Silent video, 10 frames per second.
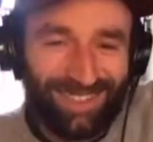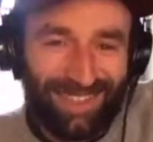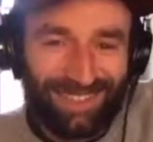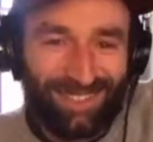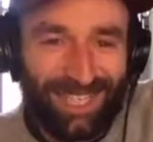I
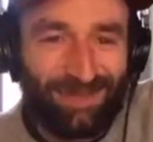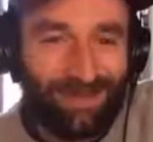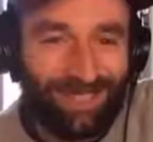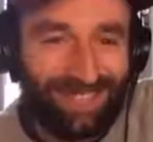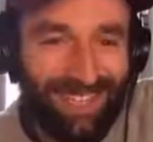think
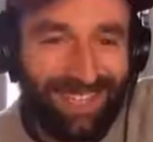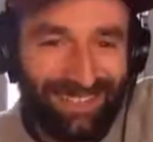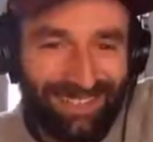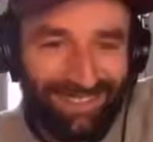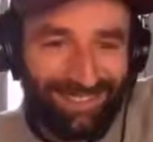Shakespeare
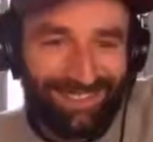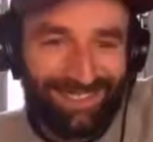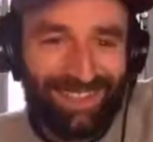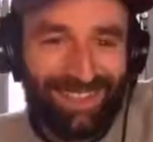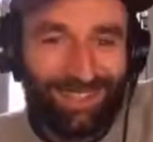said there's
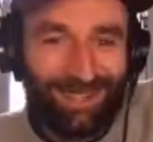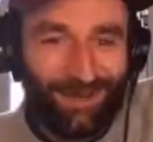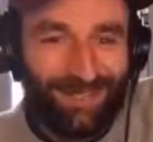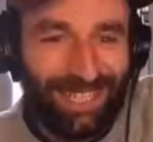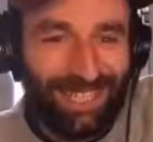
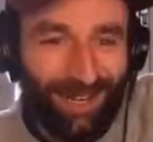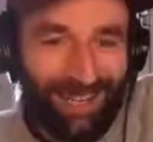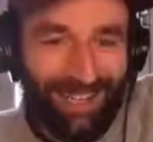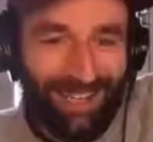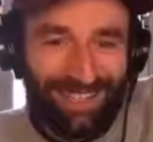no data
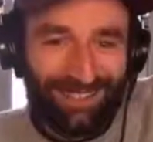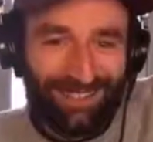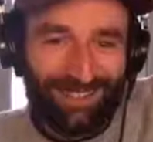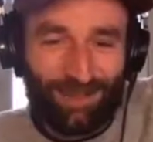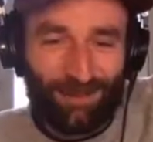warehouse,
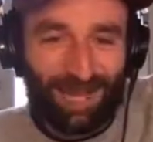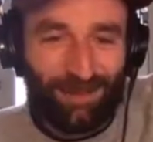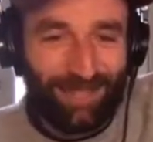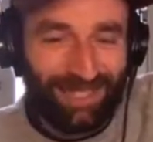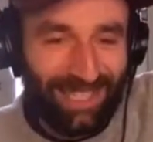either good or
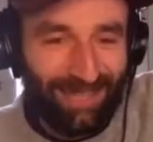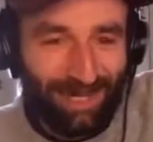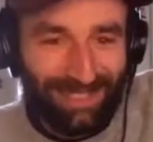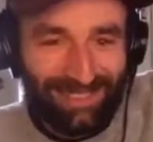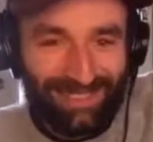bad, but thinking
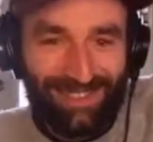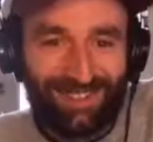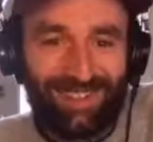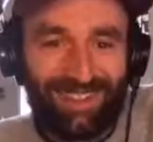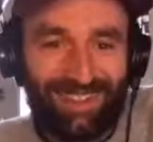makes it so.